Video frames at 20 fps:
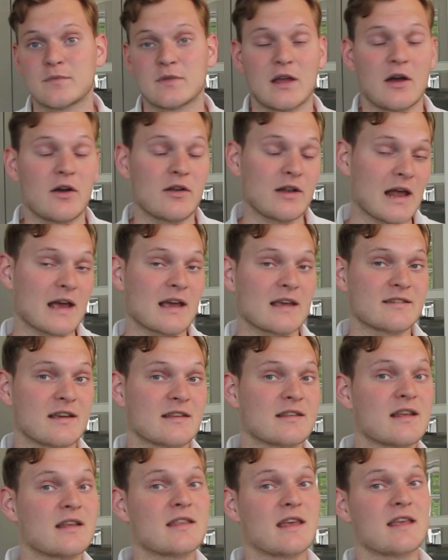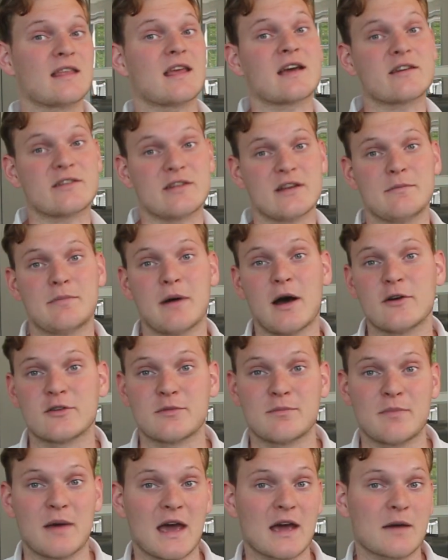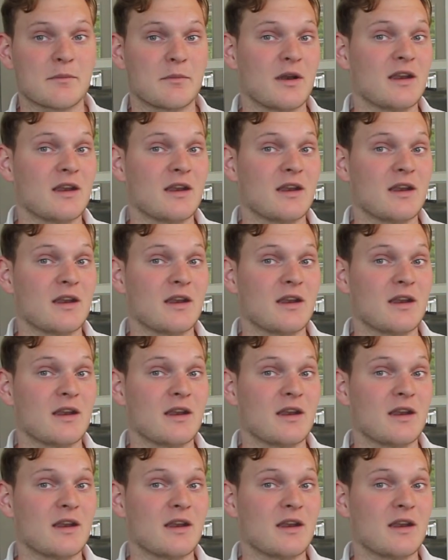Now, like I said, that did actually bounce back,